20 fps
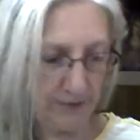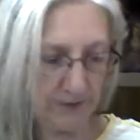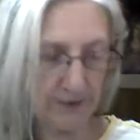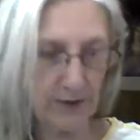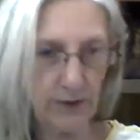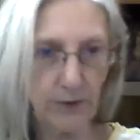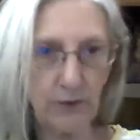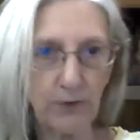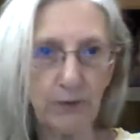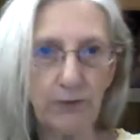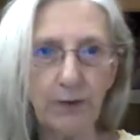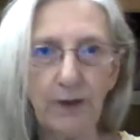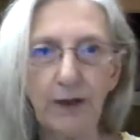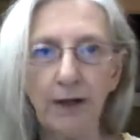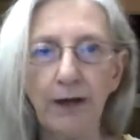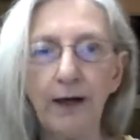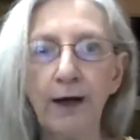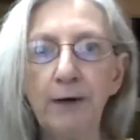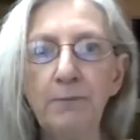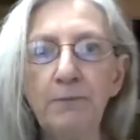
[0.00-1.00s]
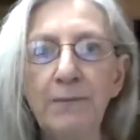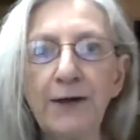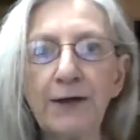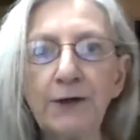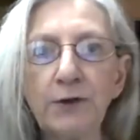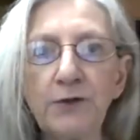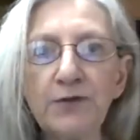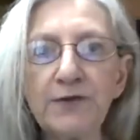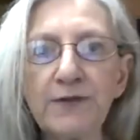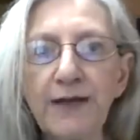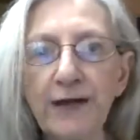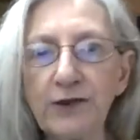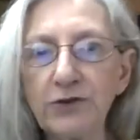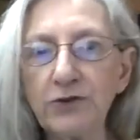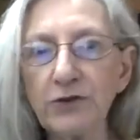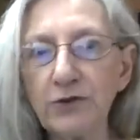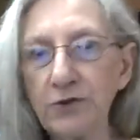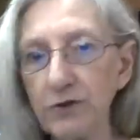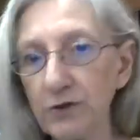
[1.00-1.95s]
there a metal section to